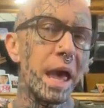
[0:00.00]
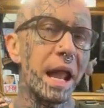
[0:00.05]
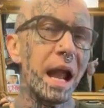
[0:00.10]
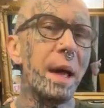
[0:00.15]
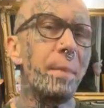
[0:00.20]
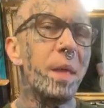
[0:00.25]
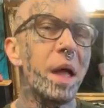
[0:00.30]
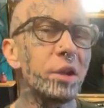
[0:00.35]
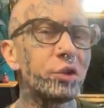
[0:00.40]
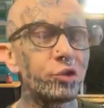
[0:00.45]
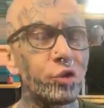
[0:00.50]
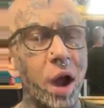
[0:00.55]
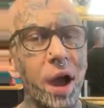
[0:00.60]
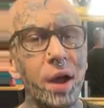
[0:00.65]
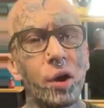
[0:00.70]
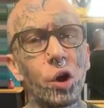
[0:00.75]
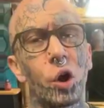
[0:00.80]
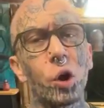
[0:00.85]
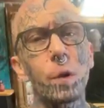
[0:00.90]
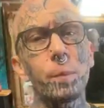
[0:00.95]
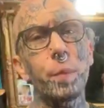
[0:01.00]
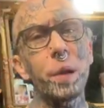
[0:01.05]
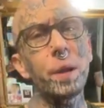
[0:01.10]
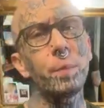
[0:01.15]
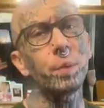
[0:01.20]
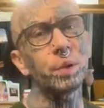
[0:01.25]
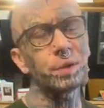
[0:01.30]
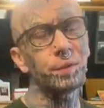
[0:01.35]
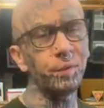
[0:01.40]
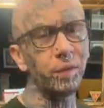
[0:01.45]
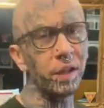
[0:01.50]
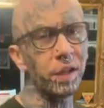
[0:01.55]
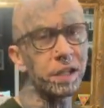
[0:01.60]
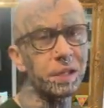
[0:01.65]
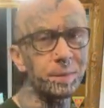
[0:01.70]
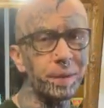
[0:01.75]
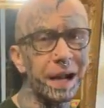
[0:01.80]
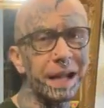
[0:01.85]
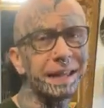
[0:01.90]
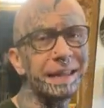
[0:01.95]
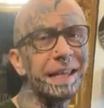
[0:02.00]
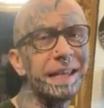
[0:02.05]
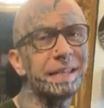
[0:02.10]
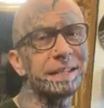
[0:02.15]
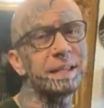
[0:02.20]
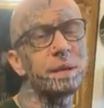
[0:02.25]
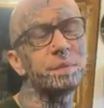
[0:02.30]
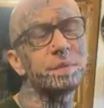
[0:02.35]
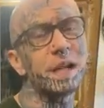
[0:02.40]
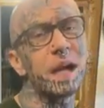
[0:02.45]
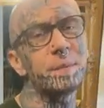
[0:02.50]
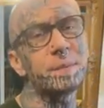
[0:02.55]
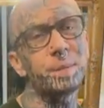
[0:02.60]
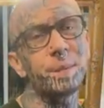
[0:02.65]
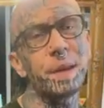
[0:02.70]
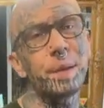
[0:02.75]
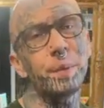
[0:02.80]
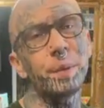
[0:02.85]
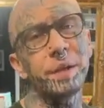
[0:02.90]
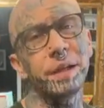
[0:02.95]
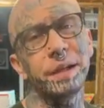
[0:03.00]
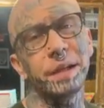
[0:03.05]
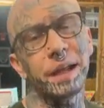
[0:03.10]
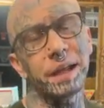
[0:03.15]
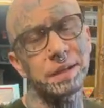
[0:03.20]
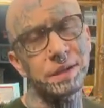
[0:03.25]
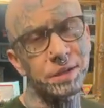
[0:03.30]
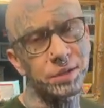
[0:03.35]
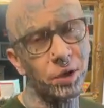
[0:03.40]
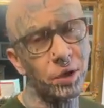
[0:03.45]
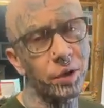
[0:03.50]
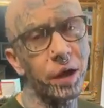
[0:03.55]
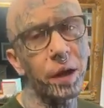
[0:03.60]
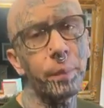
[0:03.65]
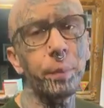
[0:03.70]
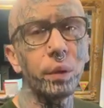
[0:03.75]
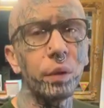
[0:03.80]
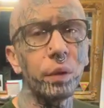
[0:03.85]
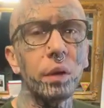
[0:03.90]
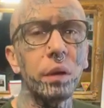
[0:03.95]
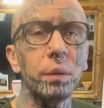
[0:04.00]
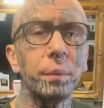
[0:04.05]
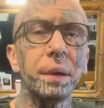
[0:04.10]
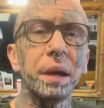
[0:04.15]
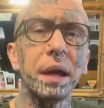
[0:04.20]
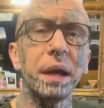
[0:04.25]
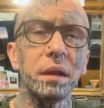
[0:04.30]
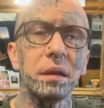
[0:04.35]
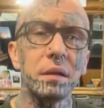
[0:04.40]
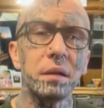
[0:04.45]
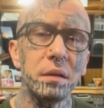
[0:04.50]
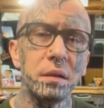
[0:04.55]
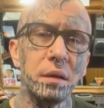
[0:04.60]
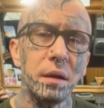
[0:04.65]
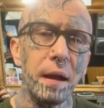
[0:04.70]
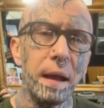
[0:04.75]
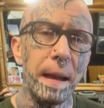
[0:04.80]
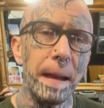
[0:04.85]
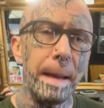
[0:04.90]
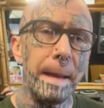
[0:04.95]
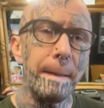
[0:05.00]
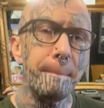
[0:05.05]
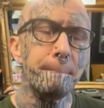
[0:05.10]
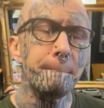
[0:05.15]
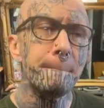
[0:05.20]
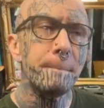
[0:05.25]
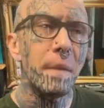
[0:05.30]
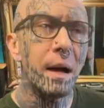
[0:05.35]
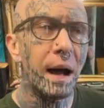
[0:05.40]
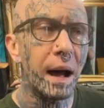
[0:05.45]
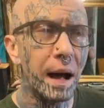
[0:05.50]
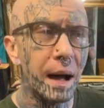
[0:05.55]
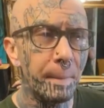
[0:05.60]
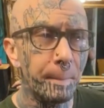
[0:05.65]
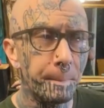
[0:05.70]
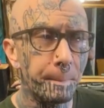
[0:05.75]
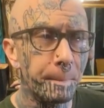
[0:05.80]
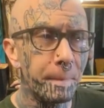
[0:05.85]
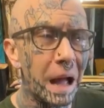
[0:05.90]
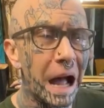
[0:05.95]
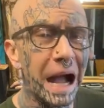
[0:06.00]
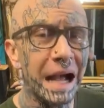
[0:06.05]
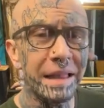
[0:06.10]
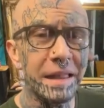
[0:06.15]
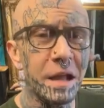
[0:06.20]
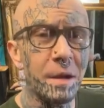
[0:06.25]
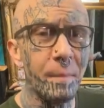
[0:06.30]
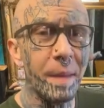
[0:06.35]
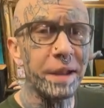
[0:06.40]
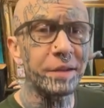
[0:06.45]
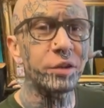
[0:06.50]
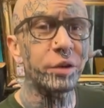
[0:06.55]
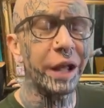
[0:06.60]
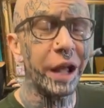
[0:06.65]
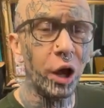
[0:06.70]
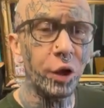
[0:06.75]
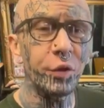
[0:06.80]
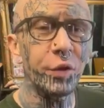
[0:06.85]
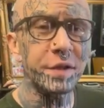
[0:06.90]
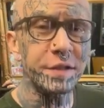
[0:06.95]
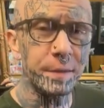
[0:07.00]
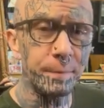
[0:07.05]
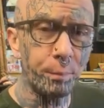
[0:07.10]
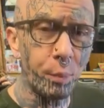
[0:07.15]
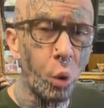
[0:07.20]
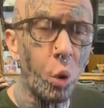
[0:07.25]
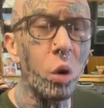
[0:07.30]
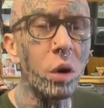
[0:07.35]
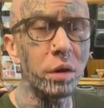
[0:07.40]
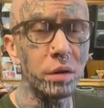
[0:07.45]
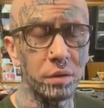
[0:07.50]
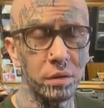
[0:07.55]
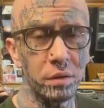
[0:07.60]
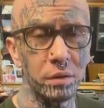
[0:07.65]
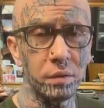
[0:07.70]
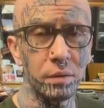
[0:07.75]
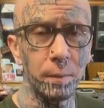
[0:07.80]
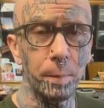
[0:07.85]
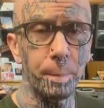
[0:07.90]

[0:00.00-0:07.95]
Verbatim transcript: And I'm not trying to hurt people's feelings, but I think sometimes people need to get stirred up a little bit. Um, I think mental health is important.